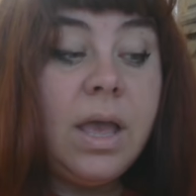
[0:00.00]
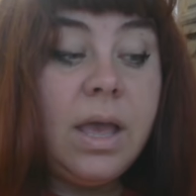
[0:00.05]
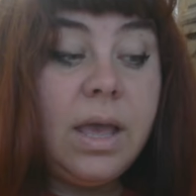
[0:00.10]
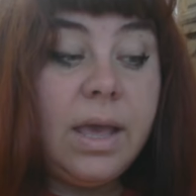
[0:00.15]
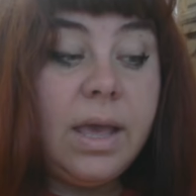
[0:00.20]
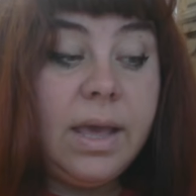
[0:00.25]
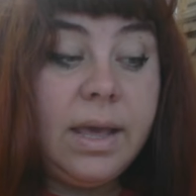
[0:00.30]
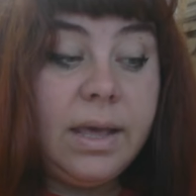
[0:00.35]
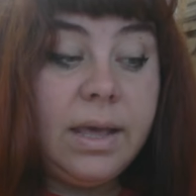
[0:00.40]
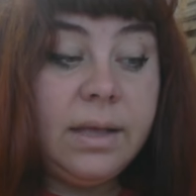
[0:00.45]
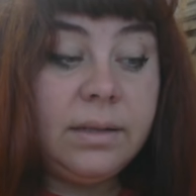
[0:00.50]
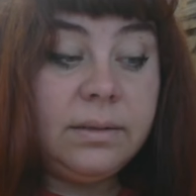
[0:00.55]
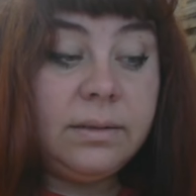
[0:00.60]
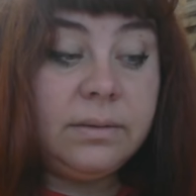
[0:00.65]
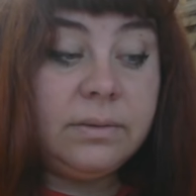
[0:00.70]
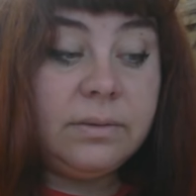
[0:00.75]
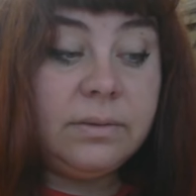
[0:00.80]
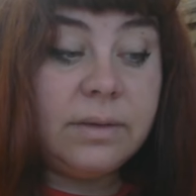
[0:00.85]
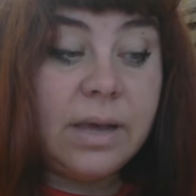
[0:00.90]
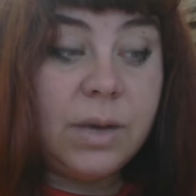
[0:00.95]

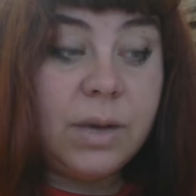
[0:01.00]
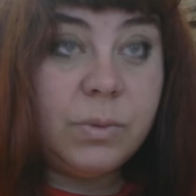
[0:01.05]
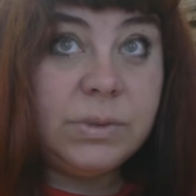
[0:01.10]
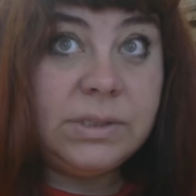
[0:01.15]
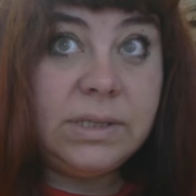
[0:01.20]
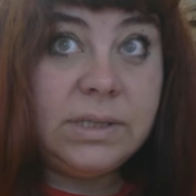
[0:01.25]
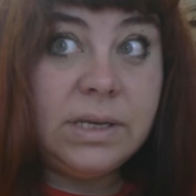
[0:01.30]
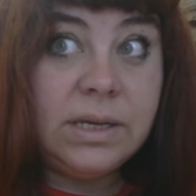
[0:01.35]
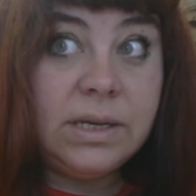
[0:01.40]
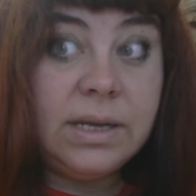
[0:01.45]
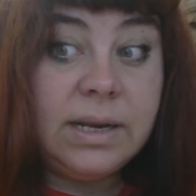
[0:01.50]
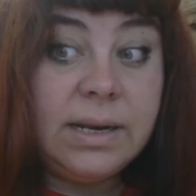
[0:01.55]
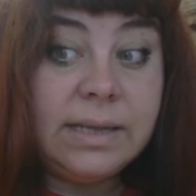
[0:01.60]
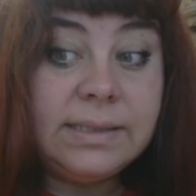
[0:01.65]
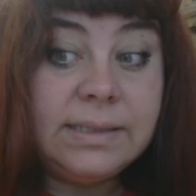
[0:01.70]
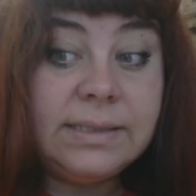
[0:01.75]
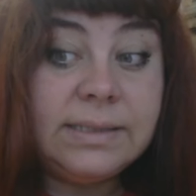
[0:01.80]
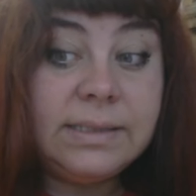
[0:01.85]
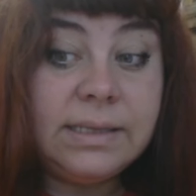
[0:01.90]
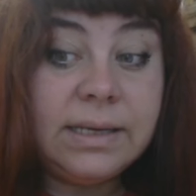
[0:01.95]
and I was thinking,
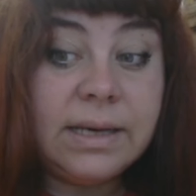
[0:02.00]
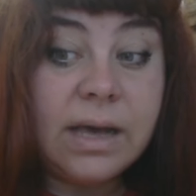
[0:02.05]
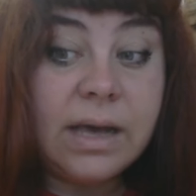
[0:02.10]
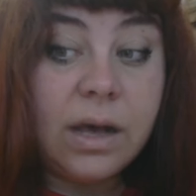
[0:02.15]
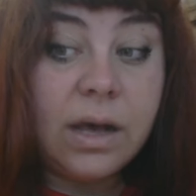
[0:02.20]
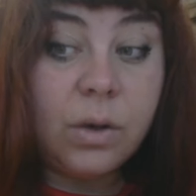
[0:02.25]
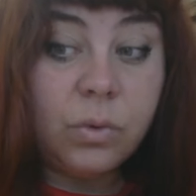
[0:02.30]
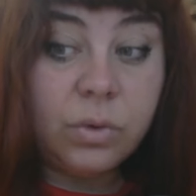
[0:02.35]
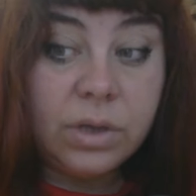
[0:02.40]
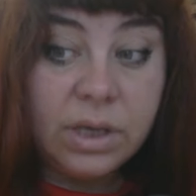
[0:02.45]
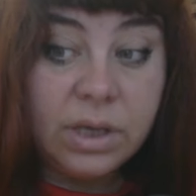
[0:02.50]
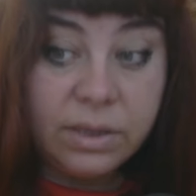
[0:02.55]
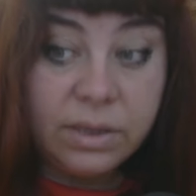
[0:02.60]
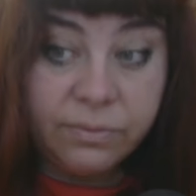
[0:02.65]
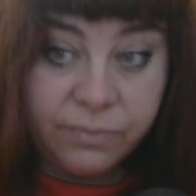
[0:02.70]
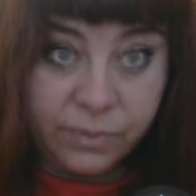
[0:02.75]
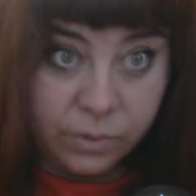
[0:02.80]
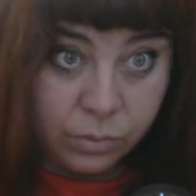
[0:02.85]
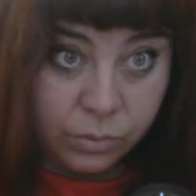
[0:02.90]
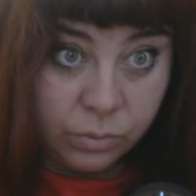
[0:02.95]
let's see how
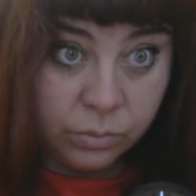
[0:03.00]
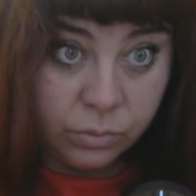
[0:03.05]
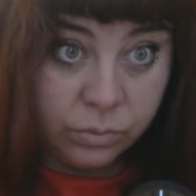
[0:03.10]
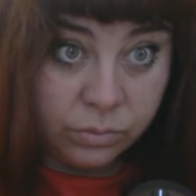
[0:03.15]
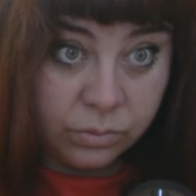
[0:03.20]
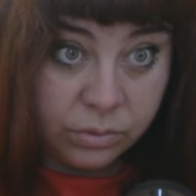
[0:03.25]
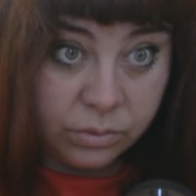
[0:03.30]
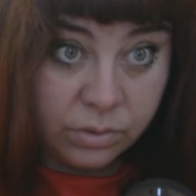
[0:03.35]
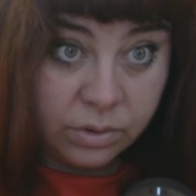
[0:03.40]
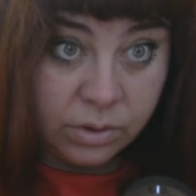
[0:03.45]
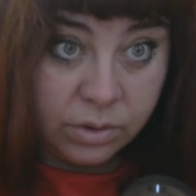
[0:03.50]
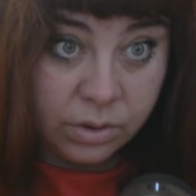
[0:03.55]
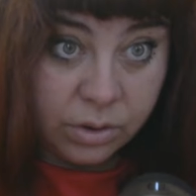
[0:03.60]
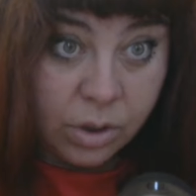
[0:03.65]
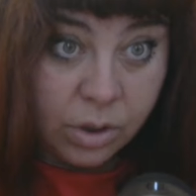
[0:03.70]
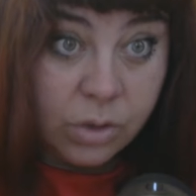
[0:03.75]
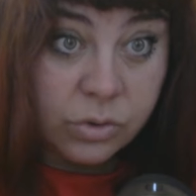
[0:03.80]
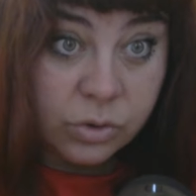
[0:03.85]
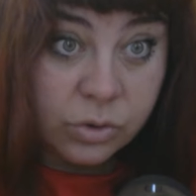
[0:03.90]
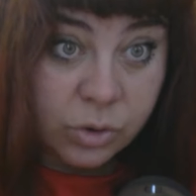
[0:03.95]
evil a
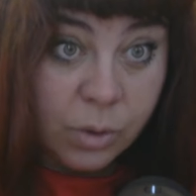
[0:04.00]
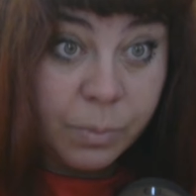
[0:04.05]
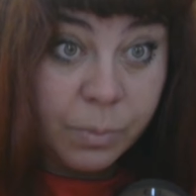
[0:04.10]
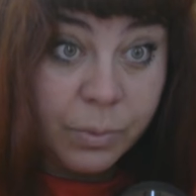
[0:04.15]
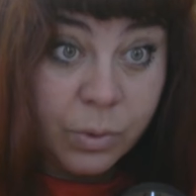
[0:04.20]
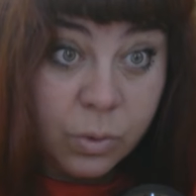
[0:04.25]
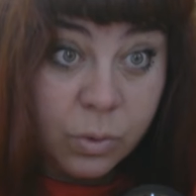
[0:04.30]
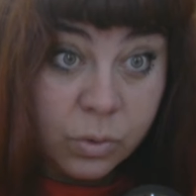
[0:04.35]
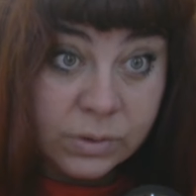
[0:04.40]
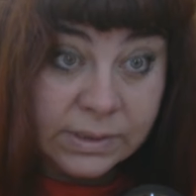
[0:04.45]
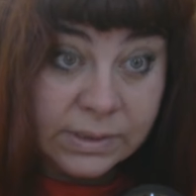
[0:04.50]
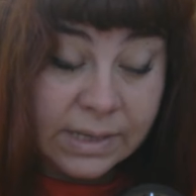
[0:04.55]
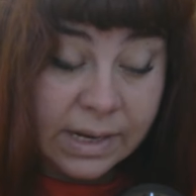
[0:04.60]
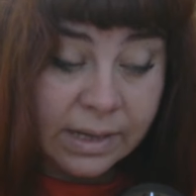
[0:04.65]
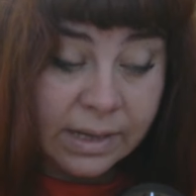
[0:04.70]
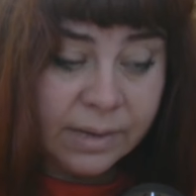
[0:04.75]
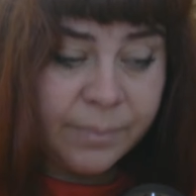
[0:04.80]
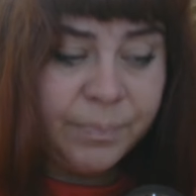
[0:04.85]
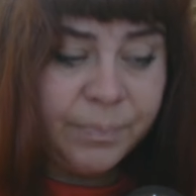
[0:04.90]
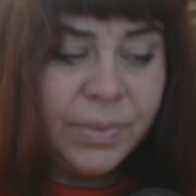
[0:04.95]
horoscope looks
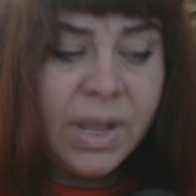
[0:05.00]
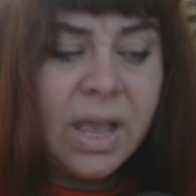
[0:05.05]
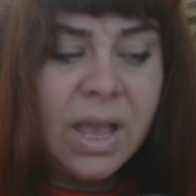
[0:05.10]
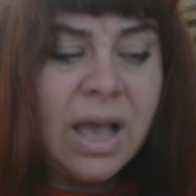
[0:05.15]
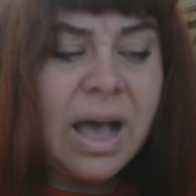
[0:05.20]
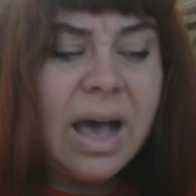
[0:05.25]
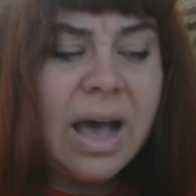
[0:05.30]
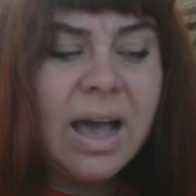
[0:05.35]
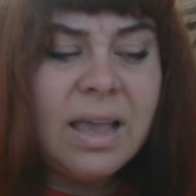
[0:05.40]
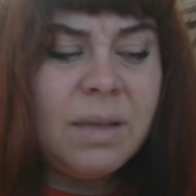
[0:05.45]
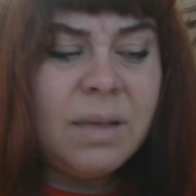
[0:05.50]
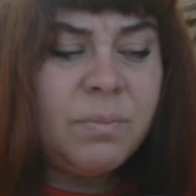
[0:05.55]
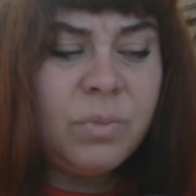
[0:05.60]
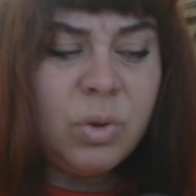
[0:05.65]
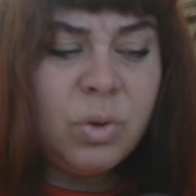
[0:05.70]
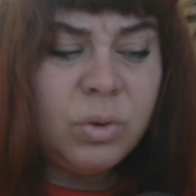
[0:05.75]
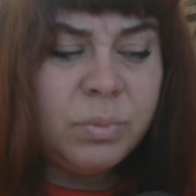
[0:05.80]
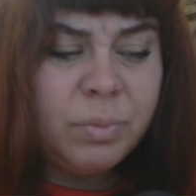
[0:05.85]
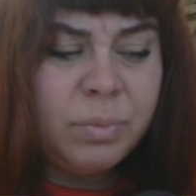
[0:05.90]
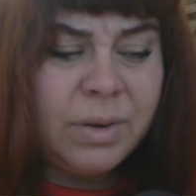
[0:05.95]
like. I am
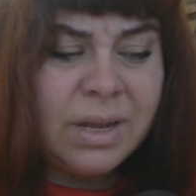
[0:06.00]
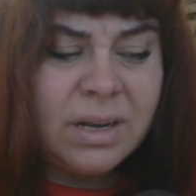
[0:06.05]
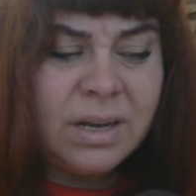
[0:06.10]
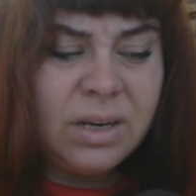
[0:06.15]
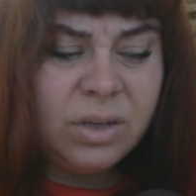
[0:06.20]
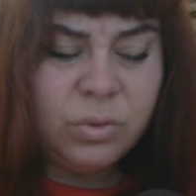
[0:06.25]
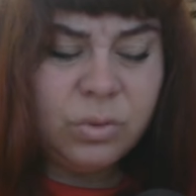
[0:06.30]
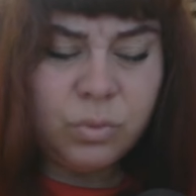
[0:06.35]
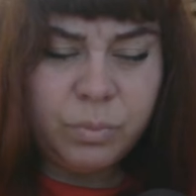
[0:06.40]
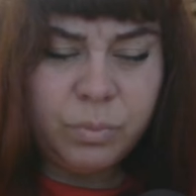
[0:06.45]
not planning to